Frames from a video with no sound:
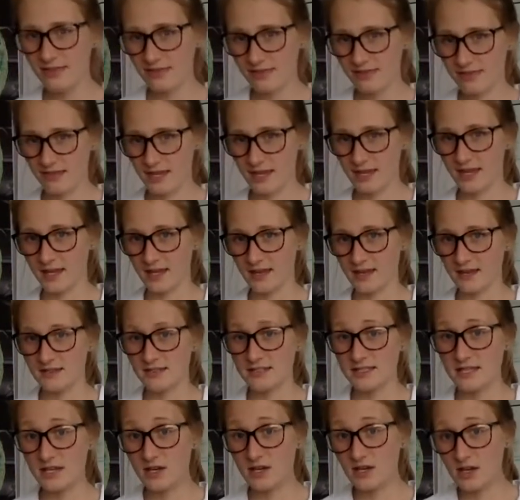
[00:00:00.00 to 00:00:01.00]
thing
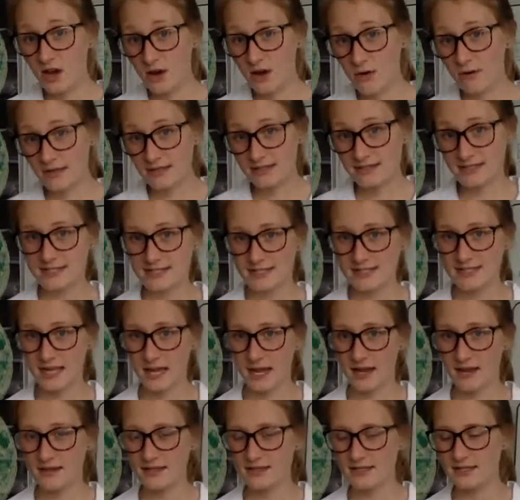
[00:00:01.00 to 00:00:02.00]
to go
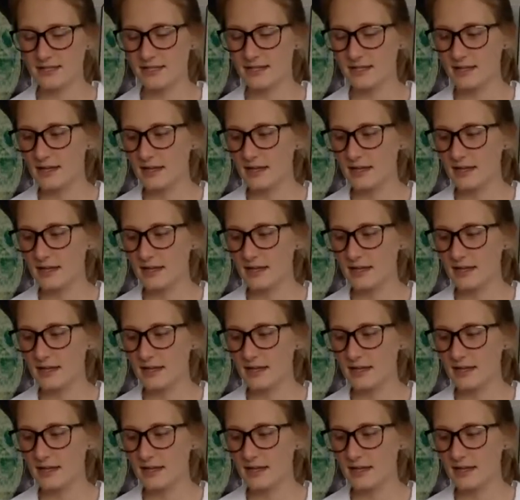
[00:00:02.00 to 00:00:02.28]
extinct,